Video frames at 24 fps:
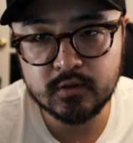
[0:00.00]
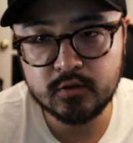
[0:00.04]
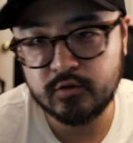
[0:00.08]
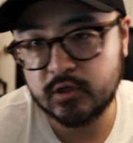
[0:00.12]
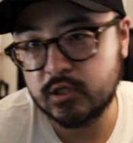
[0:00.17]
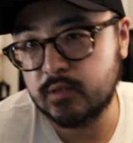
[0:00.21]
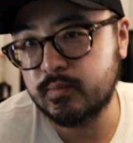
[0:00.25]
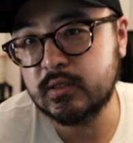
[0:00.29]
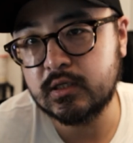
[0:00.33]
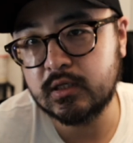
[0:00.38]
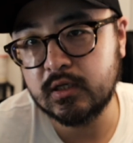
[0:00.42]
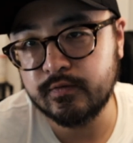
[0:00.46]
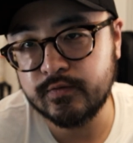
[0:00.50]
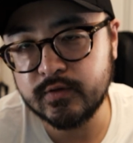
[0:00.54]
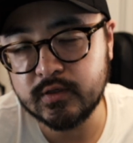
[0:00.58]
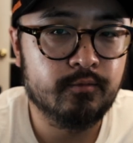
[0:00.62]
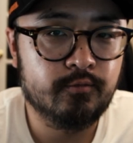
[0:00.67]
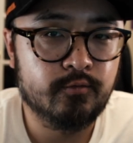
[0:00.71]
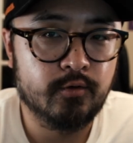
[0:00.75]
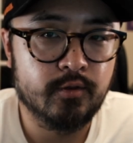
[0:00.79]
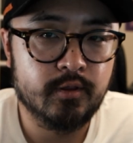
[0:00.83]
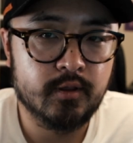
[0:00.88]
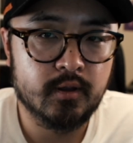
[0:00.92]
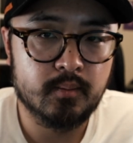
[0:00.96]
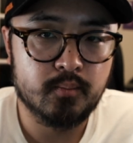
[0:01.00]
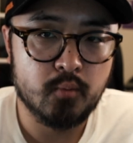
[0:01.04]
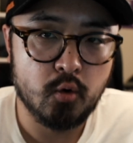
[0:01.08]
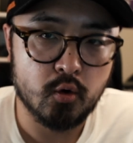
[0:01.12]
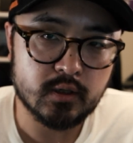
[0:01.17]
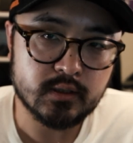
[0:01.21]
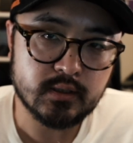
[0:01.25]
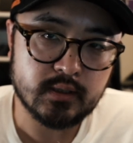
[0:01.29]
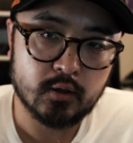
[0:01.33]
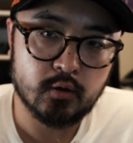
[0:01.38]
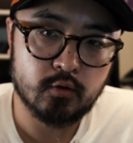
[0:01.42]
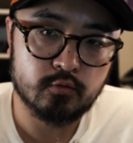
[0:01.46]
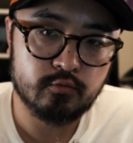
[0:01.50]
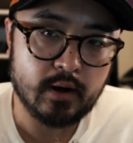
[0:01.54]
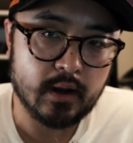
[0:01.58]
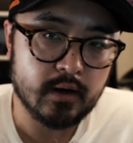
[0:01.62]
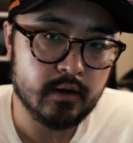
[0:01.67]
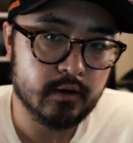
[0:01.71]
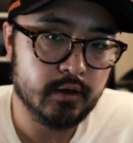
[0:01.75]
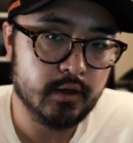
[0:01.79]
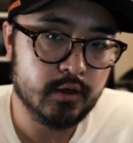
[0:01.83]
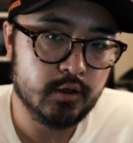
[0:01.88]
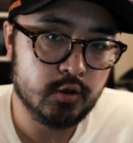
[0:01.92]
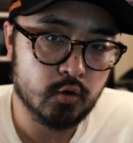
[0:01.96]
Christmas gifts for the motorcycle
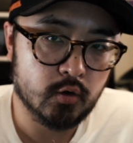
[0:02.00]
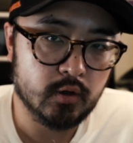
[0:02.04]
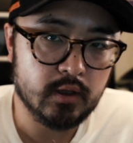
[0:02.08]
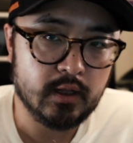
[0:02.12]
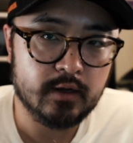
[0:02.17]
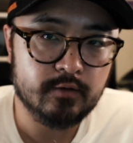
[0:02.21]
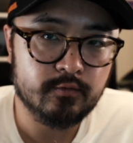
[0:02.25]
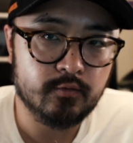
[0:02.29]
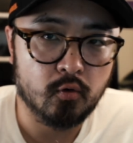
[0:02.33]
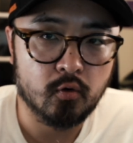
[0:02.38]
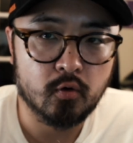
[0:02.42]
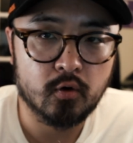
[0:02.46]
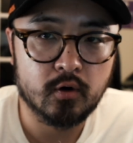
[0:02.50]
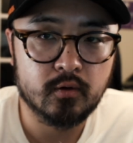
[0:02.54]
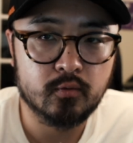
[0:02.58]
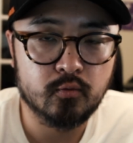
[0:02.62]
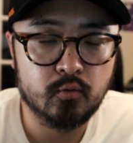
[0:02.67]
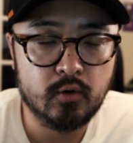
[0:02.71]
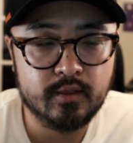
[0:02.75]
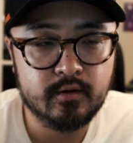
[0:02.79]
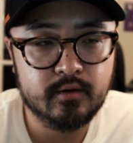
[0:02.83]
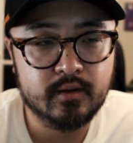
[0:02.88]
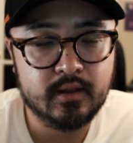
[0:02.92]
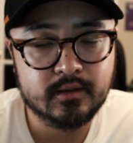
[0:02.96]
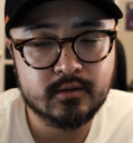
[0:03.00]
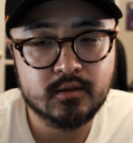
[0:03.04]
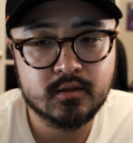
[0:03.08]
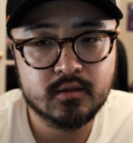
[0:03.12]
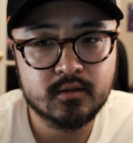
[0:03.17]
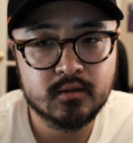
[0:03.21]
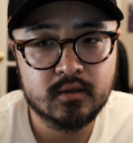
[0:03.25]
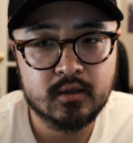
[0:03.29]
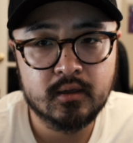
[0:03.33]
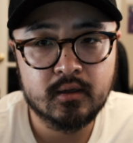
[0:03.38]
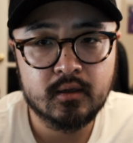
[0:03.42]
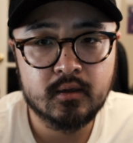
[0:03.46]
rider in your life, or whether that's